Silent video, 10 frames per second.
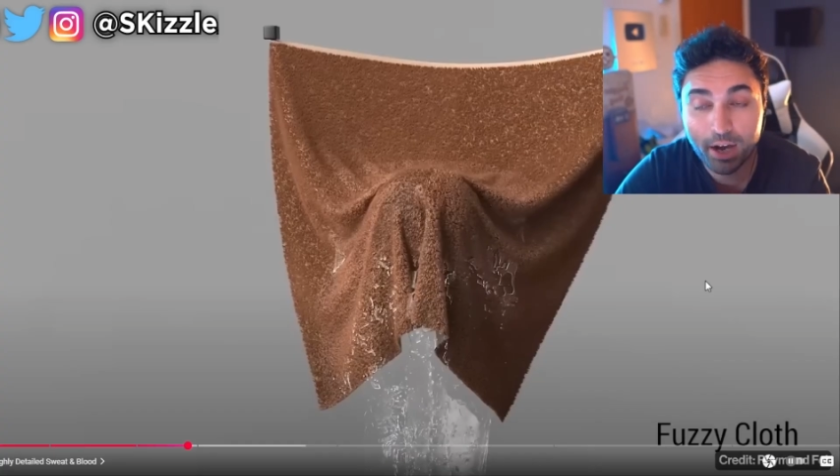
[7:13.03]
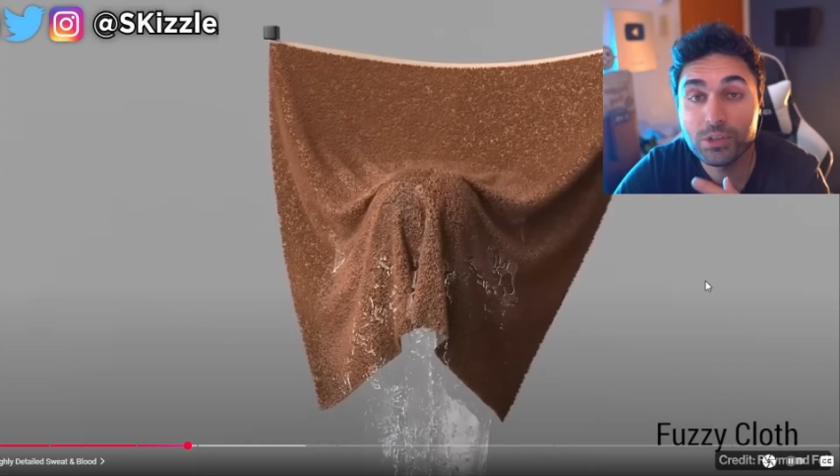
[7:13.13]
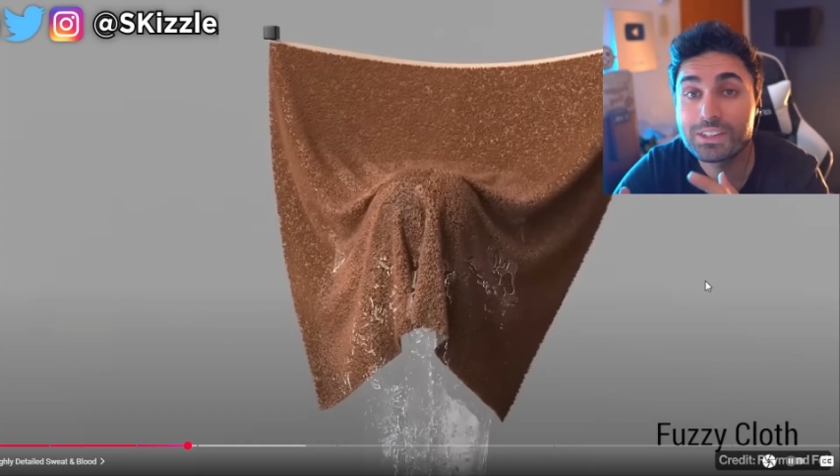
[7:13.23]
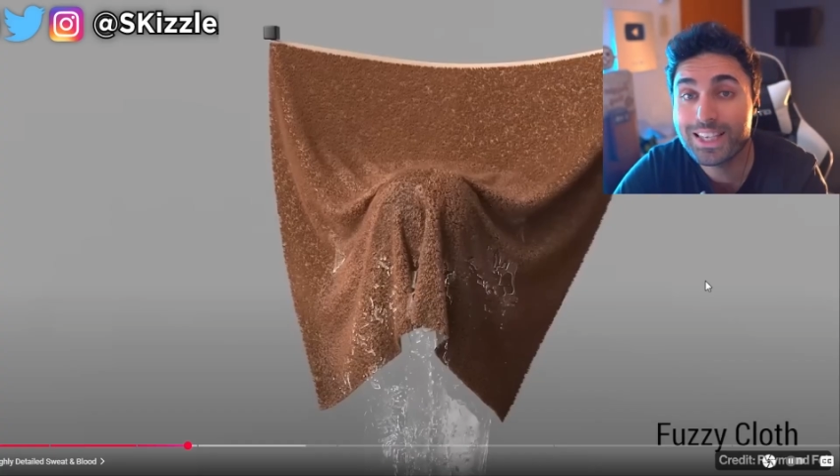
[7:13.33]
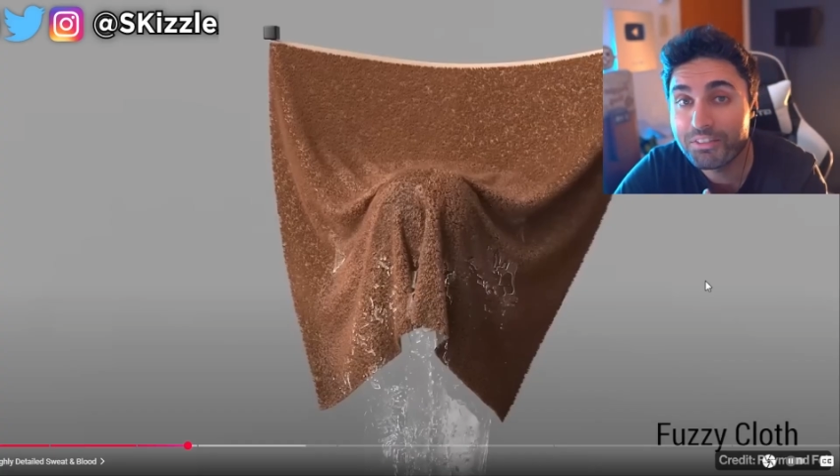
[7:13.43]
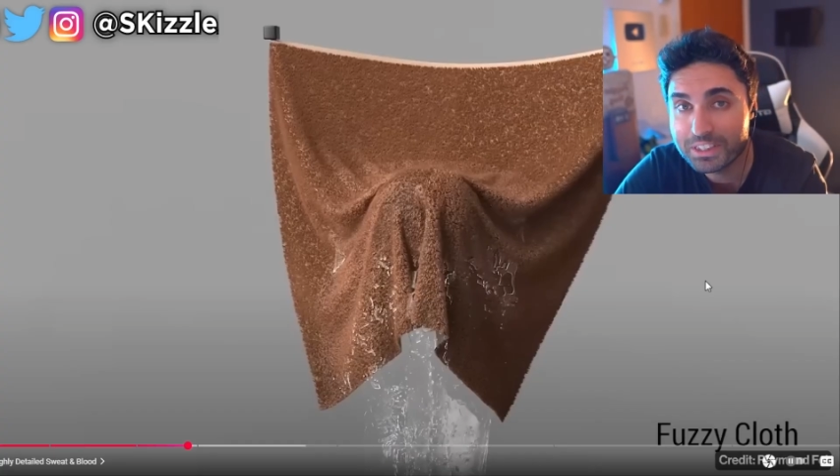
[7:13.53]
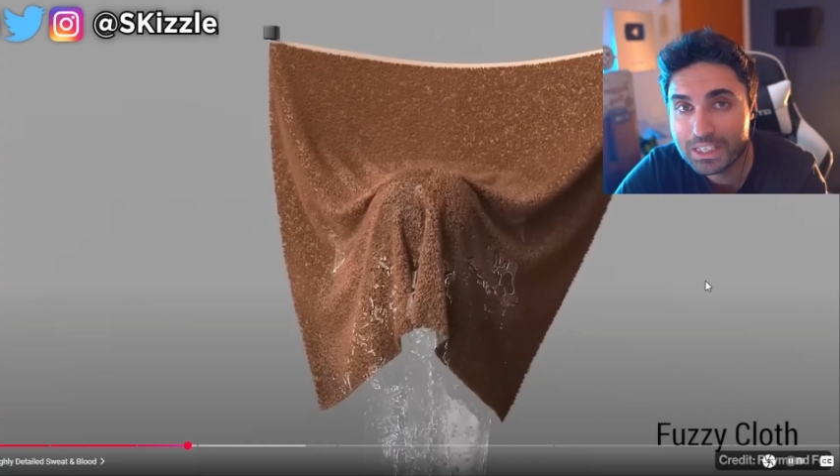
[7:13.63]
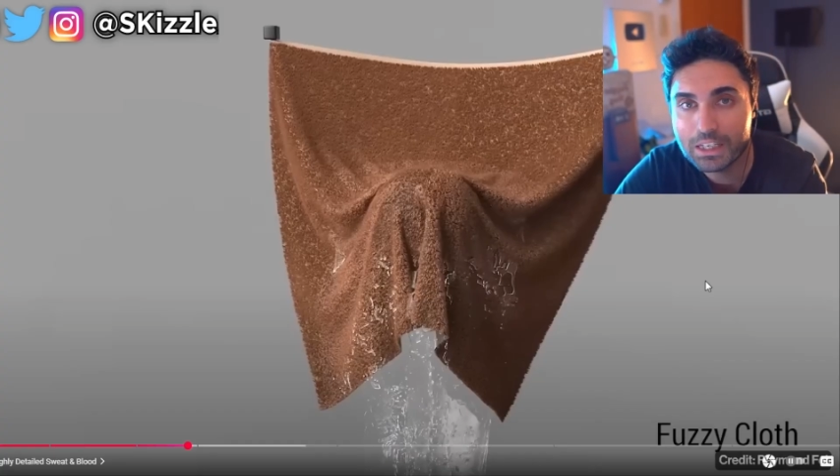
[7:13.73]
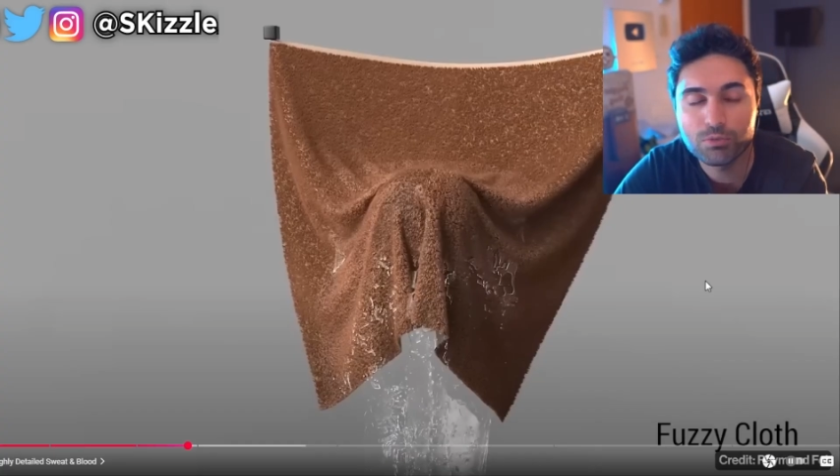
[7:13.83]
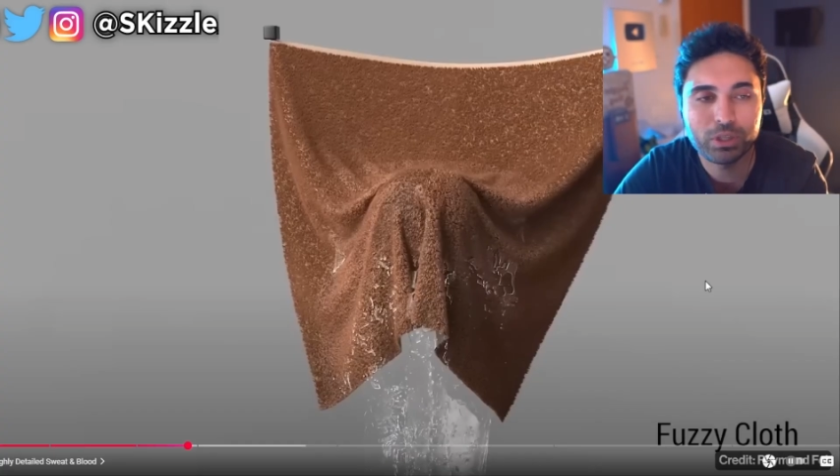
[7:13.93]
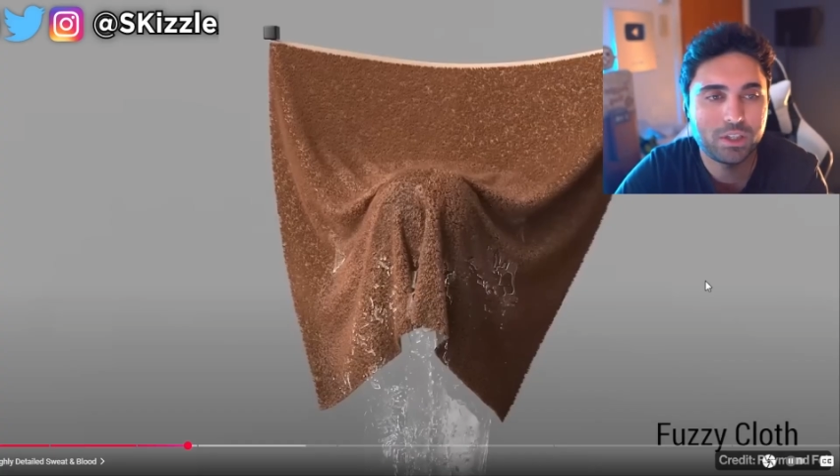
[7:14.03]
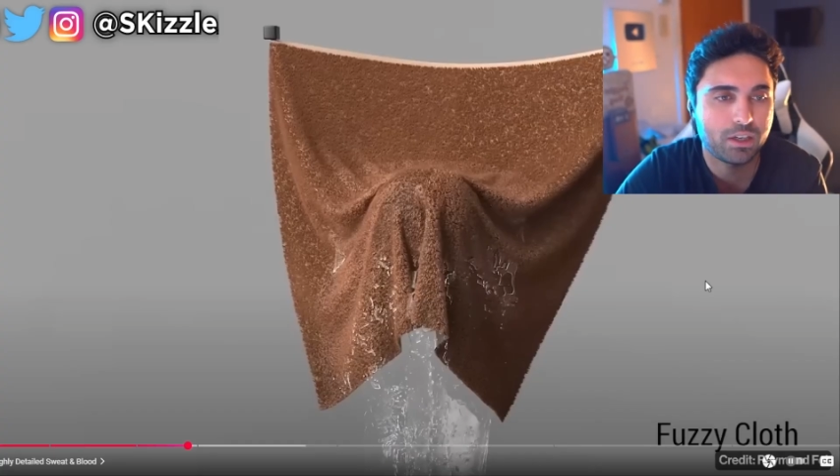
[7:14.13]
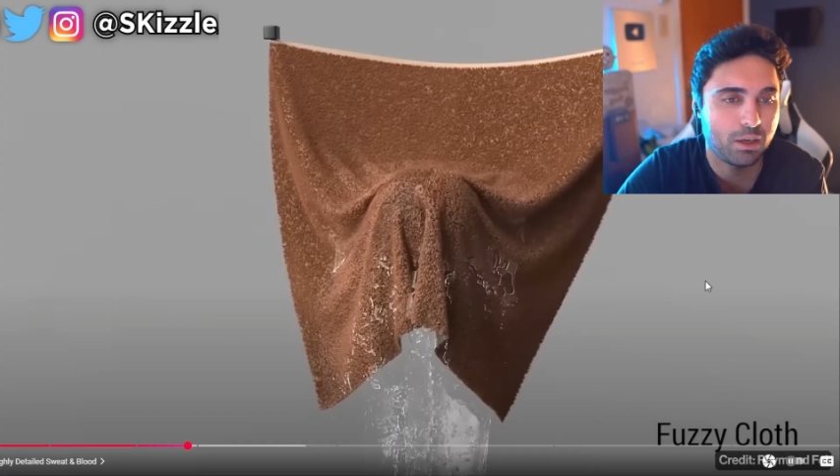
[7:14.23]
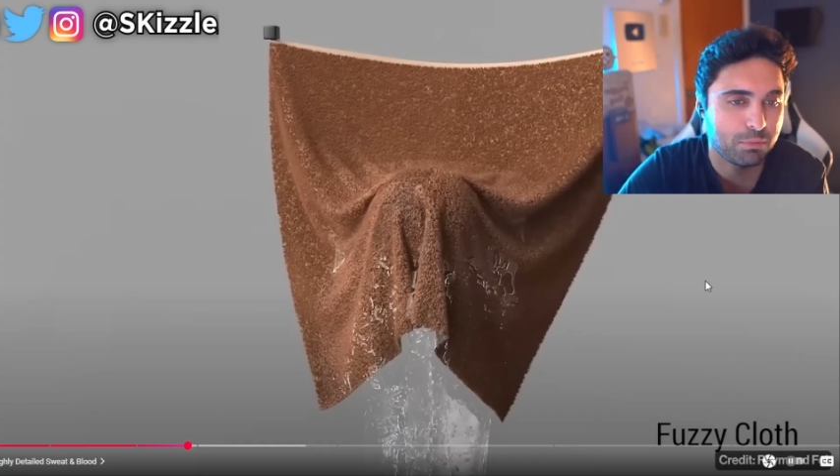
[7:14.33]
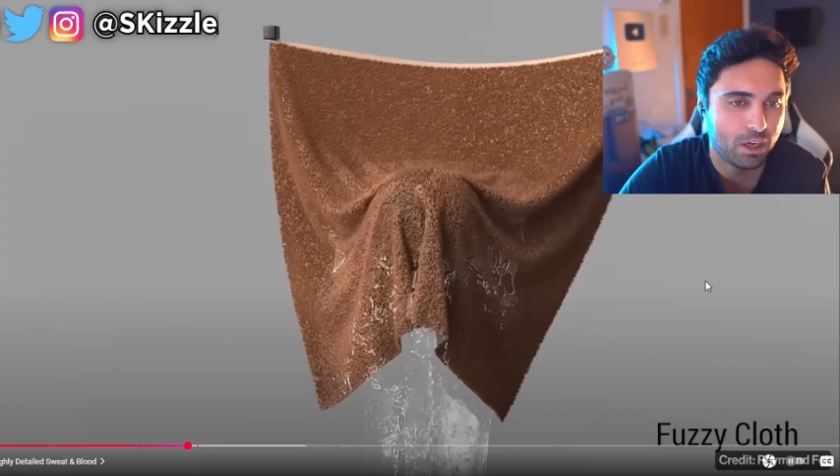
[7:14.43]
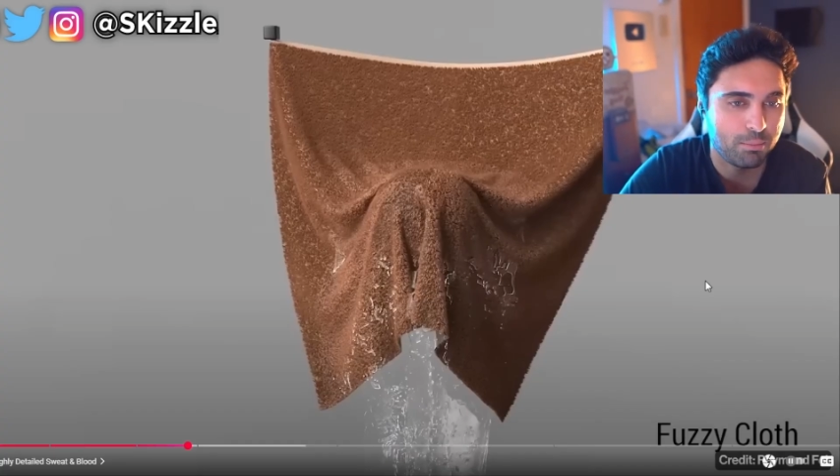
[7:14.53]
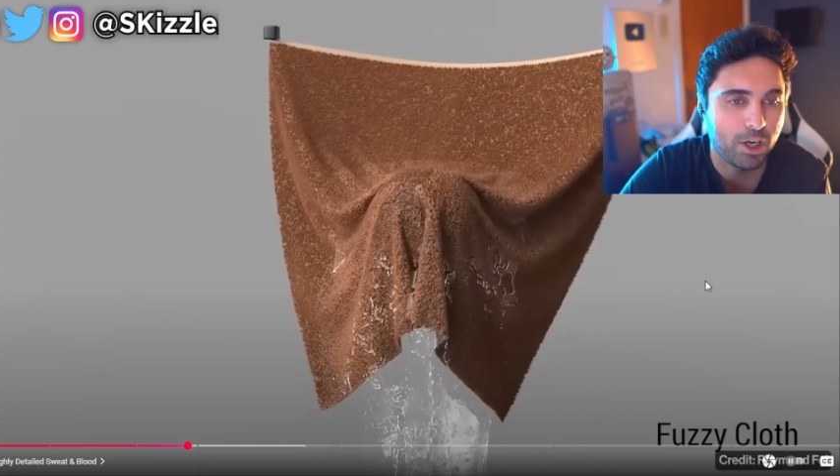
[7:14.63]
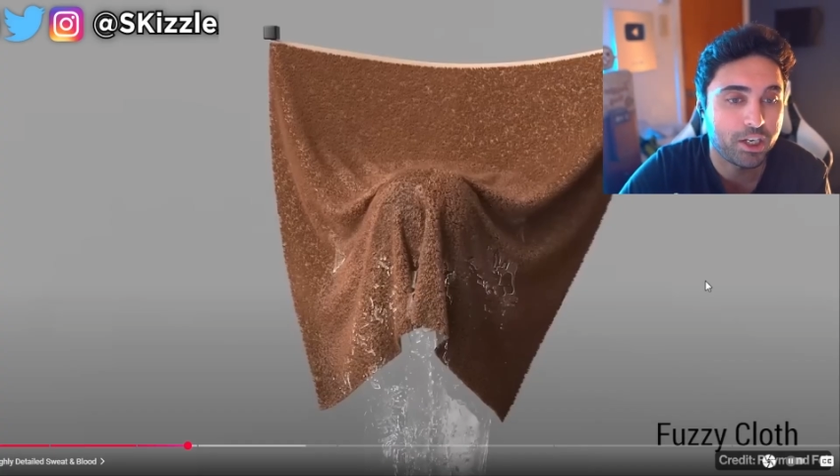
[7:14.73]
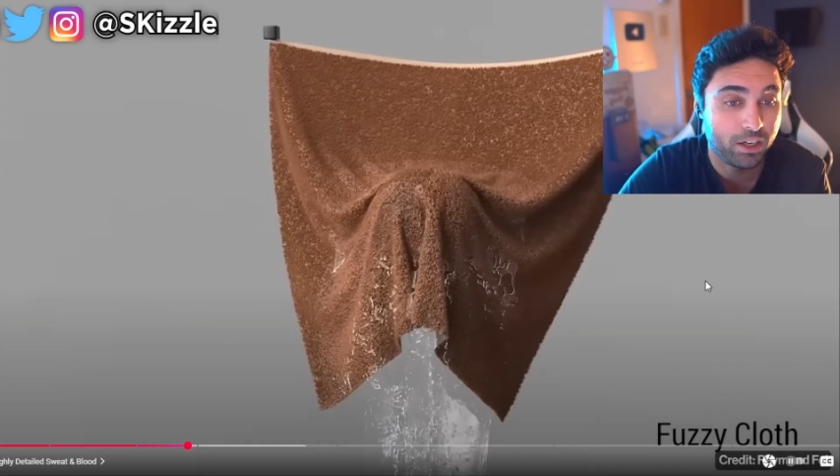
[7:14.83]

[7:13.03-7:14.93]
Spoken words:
I was 17 when that game came out,